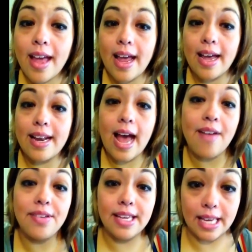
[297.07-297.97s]
and
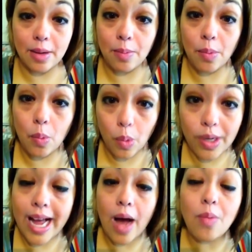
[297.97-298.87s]
having him
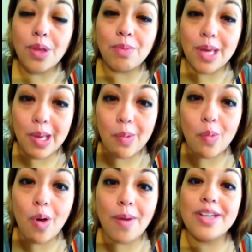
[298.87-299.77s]
work out with me
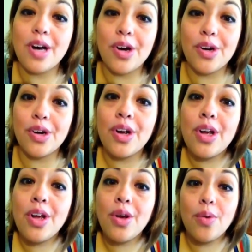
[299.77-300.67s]
while my daughter
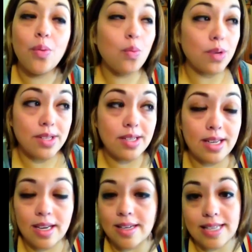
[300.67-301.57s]
was
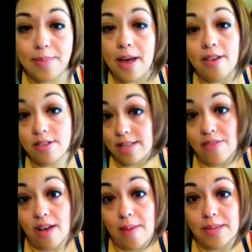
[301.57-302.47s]
in a
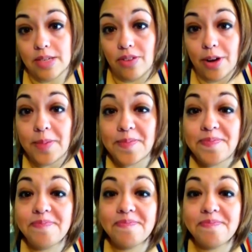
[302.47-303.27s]
safe atmosphere,